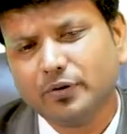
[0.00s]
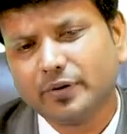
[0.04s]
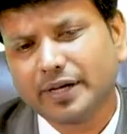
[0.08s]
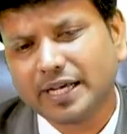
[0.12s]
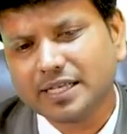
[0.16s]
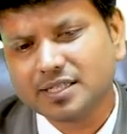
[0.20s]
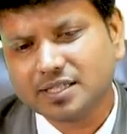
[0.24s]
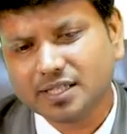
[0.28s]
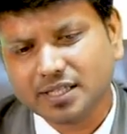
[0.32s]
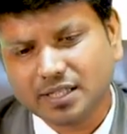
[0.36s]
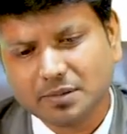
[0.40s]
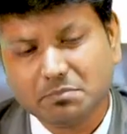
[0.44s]
You
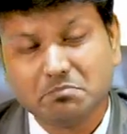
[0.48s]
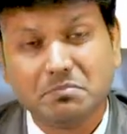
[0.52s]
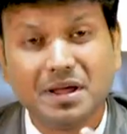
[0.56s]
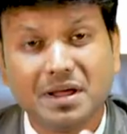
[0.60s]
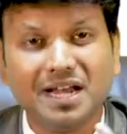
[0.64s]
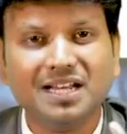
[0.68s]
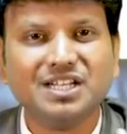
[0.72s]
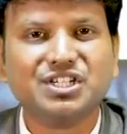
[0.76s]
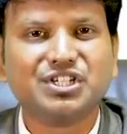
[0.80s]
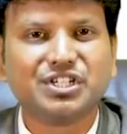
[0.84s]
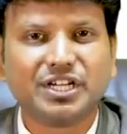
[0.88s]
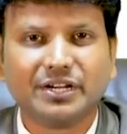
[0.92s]
can see the
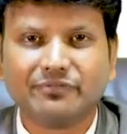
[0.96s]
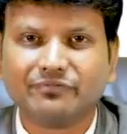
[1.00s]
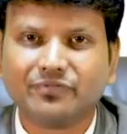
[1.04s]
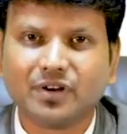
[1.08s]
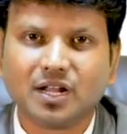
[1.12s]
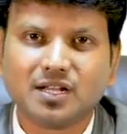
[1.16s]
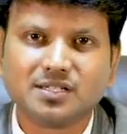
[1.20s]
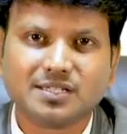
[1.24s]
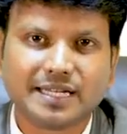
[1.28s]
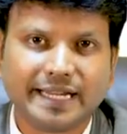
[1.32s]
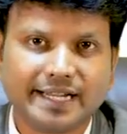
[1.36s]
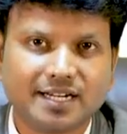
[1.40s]
bell-shaped
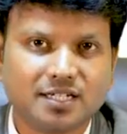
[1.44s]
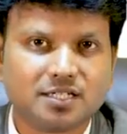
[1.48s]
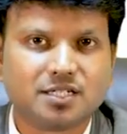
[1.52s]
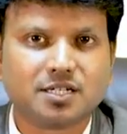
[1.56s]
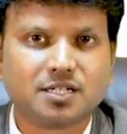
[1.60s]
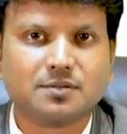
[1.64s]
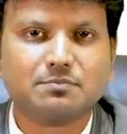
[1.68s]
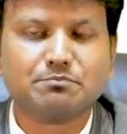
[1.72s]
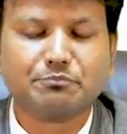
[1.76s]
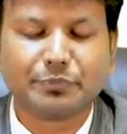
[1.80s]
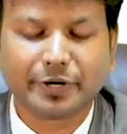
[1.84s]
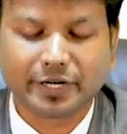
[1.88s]
flowers like a
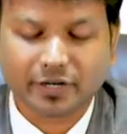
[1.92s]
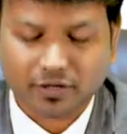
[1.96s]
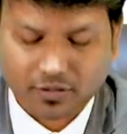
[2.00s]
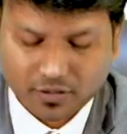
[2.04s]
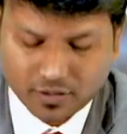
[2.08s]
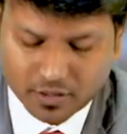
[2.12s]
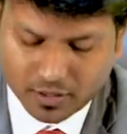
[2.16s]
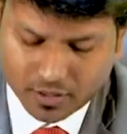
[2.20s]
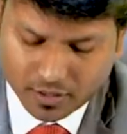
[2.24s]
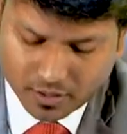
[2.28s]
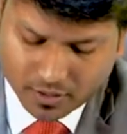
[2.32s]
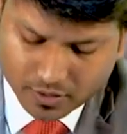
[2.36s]

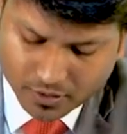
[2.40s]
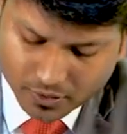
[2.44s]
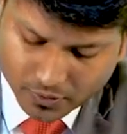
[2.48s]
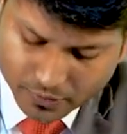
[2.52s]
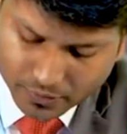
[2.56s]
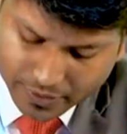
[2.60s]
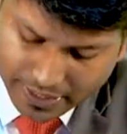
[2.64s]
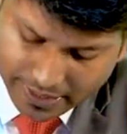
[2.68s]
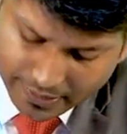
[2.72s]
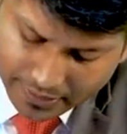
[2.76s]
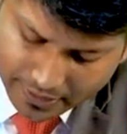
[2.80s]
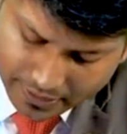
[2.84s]
trumpet.
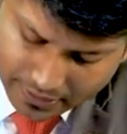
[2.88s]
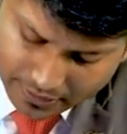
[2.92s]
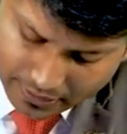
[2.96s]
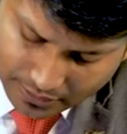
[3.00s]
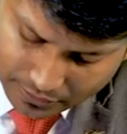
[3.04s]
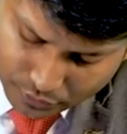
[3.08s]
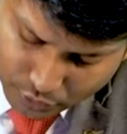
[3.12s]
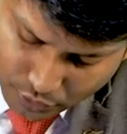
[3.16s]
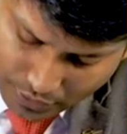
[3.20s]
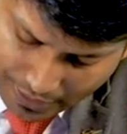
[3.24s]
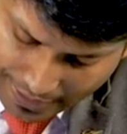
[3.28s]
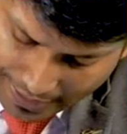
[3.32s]
Okay,
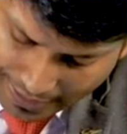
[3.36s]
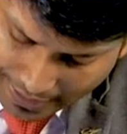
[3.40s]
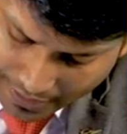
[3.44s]
Datura